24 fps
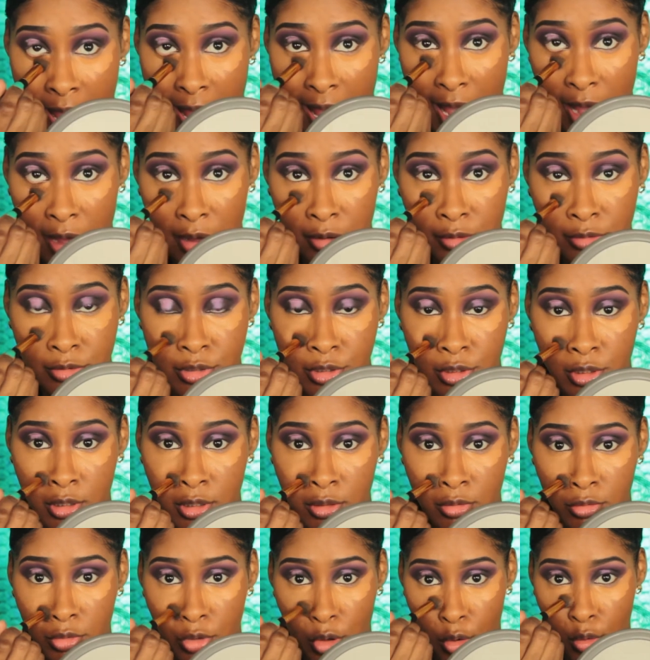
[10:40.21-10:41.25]
How do
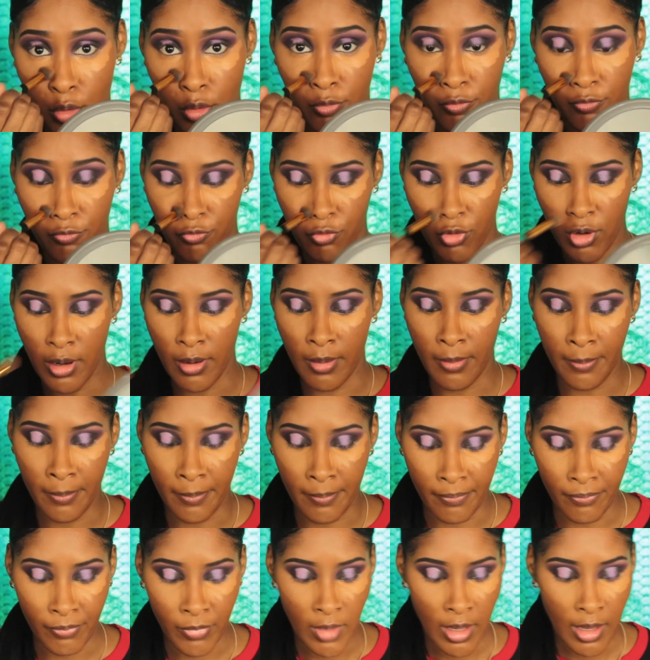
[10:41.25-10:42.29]
you go
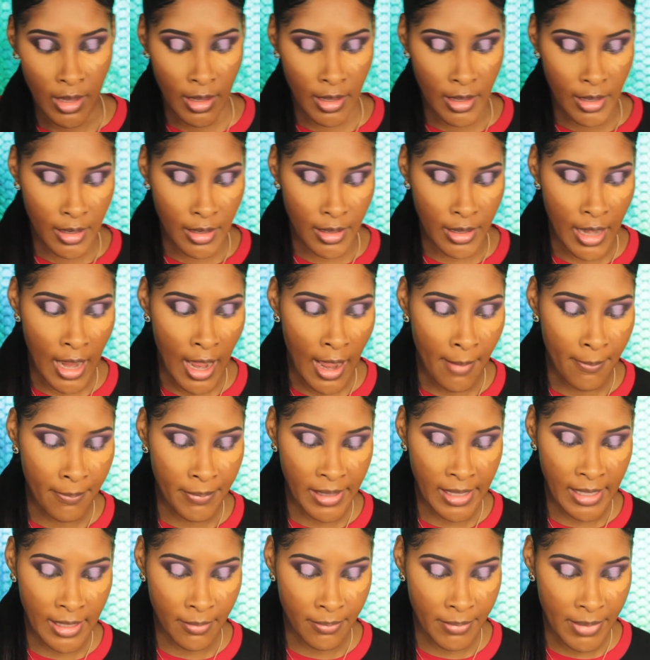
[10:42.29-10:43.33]
from not
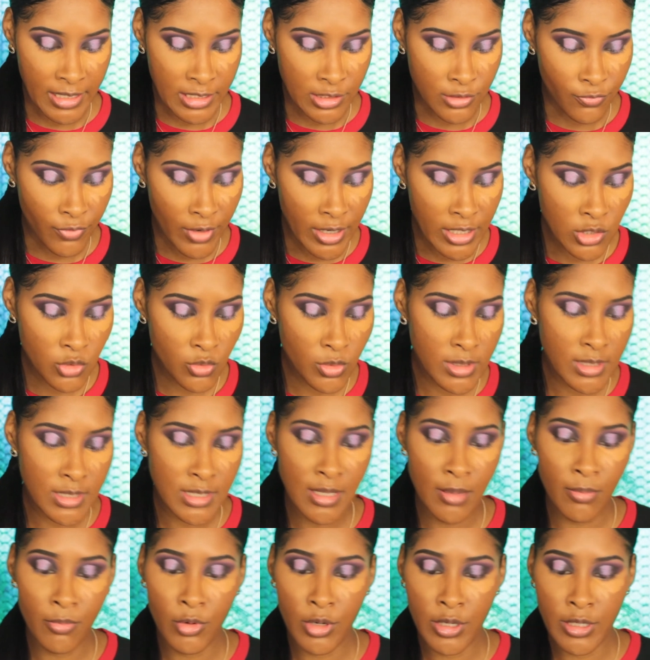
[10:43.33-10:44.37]
being best friends with
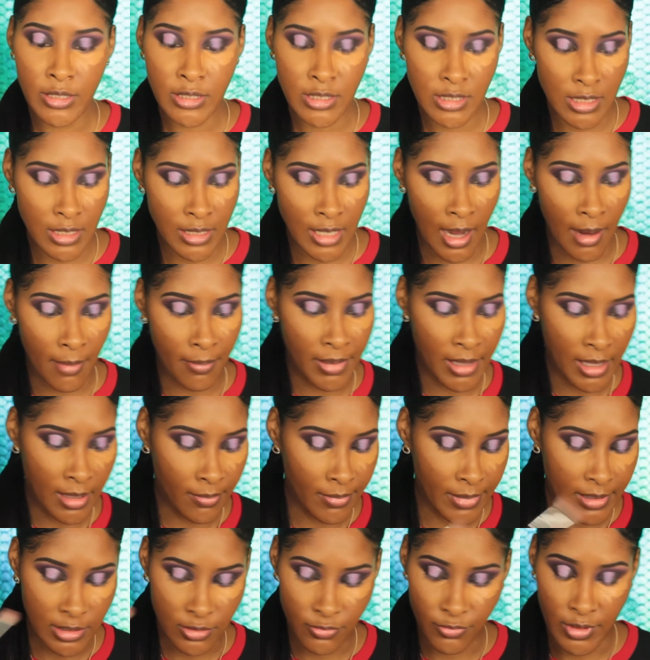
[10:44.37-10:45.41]
someone to not
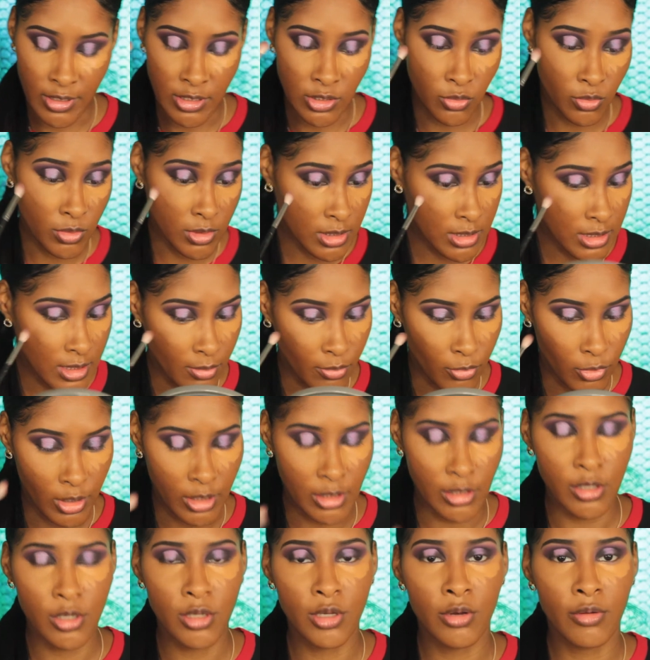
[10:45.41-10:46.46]
being best friends with
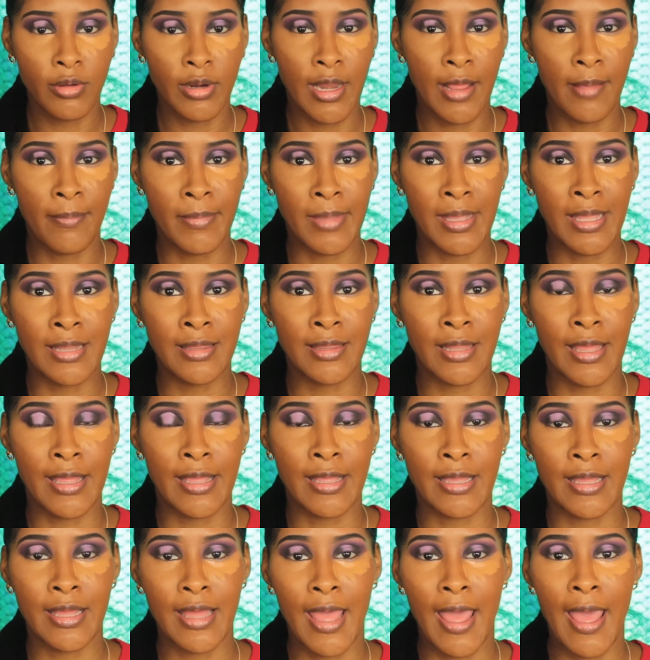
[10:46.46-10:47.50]
someone? You know what I mean?
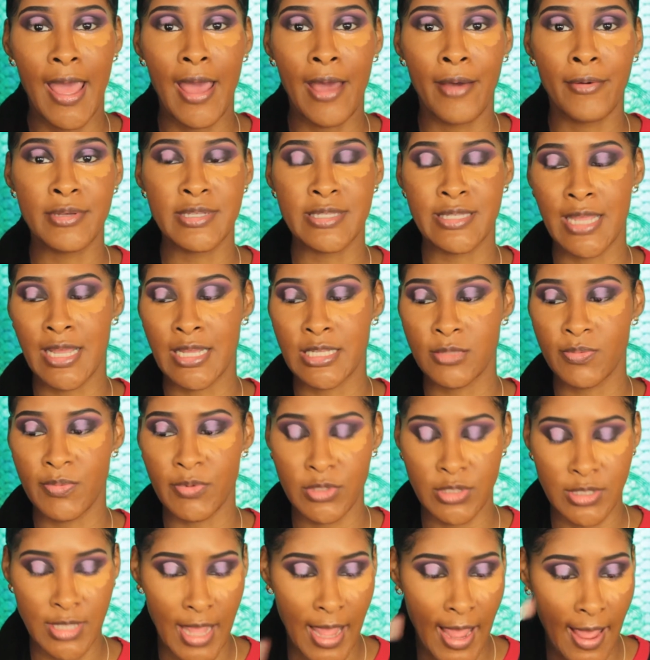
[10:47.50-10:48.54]
Like, how is that
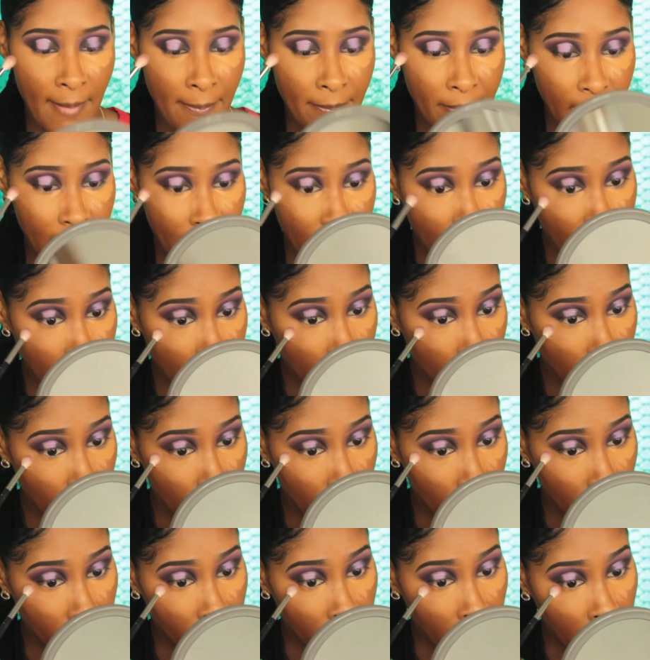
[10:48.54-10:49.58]
supposed to happen? You
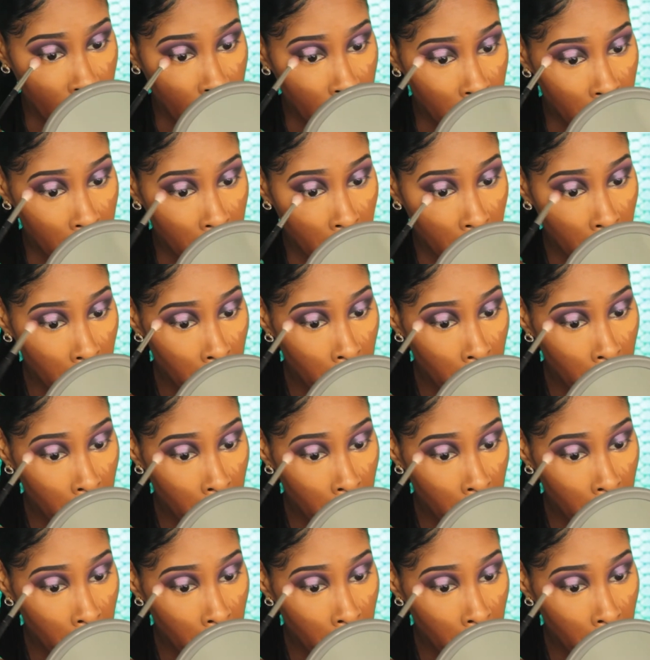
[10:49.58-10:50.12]
know, like,